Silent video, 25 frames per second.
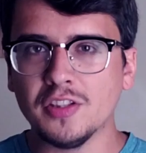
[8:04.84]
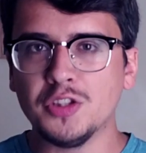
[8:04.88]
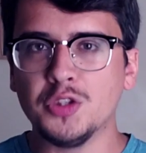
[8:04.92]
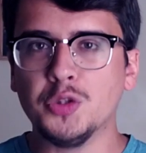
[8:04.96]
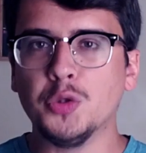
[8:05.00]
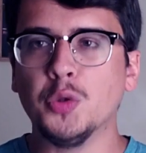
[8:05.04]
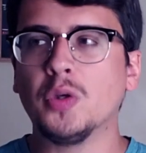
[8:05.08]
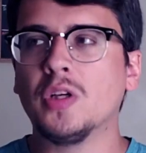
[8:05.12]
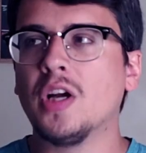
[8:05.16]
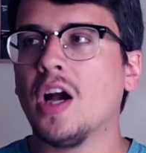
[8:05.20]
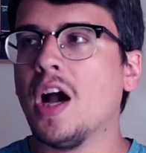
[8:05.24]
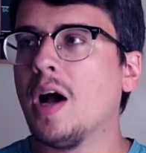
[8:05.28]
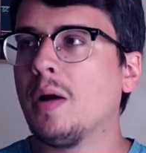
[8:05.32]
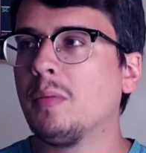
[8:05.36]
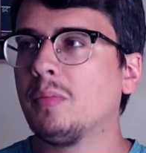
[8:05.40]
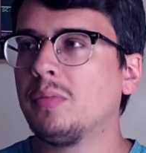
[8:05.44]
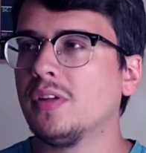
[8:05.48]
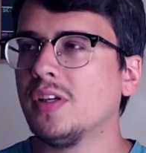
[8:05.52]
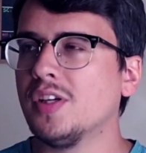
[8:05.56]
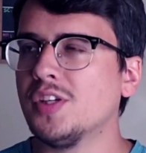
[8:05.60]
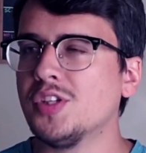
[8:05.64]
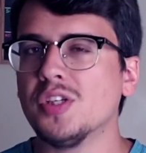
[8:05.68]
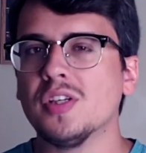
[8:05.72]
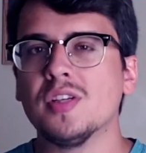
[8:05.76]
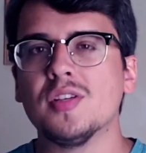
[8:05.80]
to
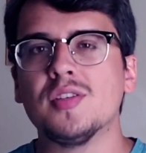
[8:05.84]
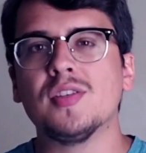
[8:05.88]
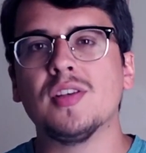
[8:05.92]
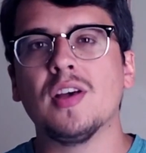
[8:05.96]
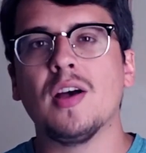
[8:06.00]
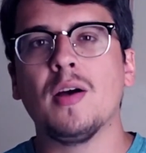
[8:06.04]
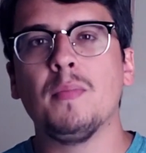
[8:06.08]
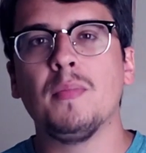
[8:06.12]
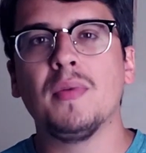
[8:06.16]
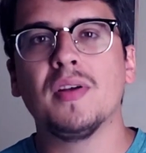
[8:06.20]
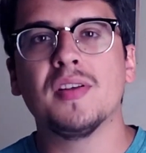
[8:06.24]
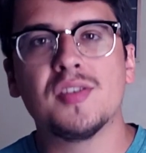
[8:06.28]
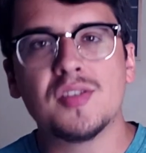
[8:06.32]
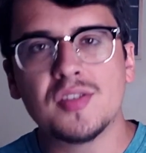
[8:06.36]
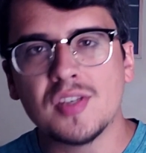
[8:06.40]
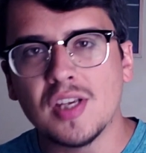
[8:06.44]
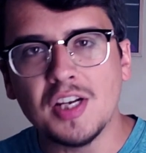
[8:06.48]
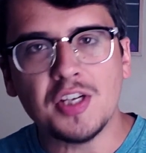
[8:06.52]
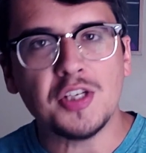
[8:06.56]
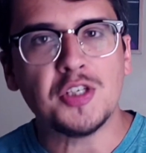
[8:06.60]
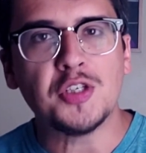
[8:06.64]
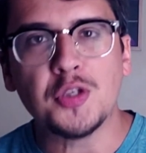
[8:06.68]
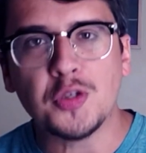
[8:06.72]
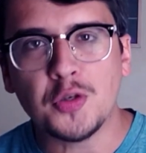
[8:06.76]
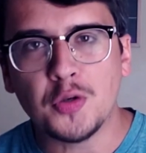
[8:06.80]
accomplish some
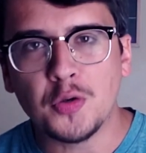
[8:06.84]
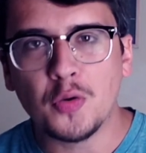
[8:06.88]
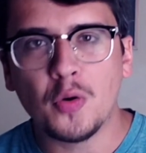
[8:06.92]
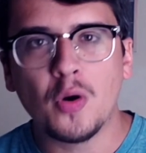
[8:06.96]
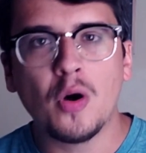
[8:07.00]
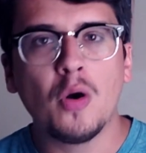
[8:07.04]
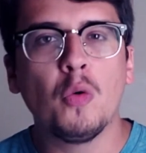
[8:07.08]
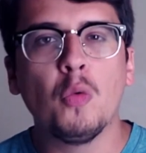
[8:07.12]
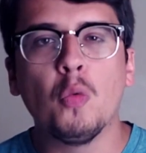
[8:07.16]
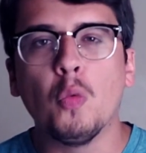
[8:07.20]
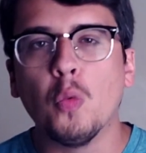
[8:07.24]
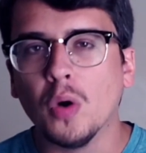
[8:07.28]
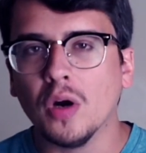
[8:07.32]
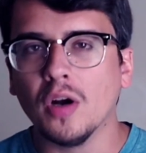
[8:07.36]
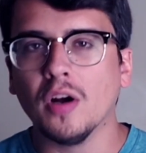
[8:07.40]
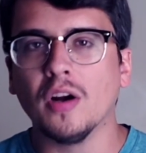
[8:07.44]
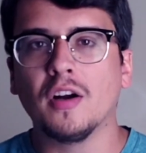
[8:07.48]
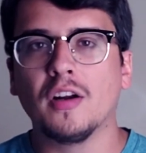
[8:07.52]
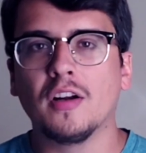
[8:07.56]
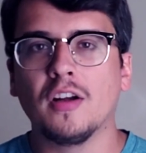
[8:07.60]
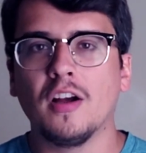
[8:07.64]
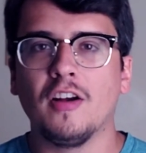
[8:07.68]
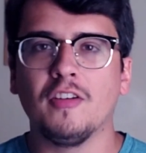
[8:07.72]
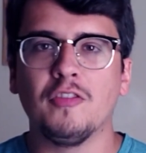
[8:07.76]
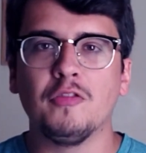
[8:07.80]
essential
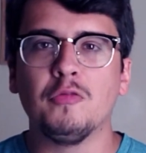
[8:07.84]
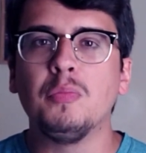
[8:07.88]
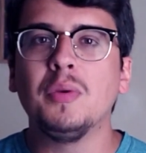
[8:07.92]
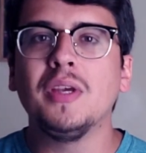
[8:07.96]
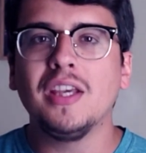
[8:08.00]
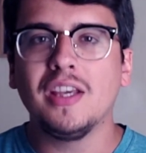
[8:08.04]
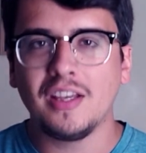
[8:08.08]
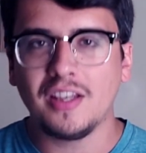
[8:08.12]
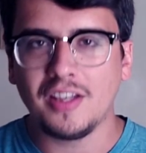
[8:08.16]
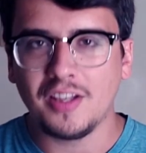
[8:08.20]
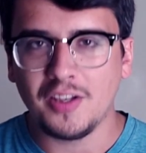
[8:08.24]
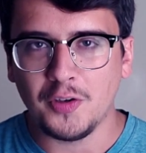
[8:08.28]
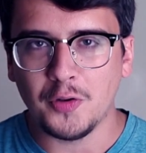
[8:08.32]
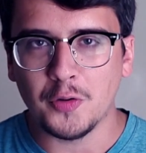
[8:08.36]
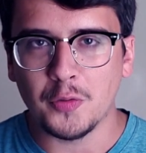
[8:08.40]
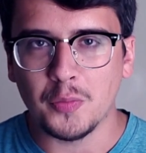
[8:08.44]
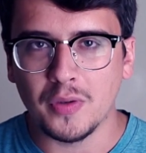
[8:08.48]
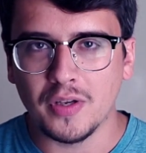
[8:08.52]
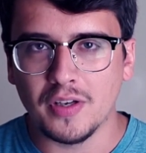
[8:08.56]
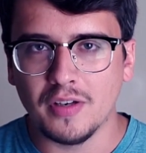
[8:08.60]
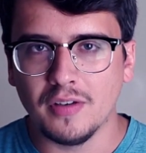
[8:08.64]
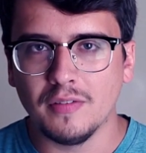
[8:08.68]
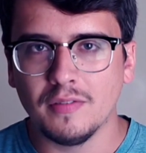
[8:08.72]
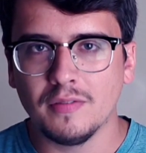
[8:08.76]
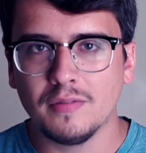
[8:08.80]
work of being
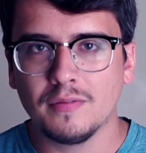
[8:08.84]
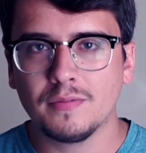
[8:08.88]
human.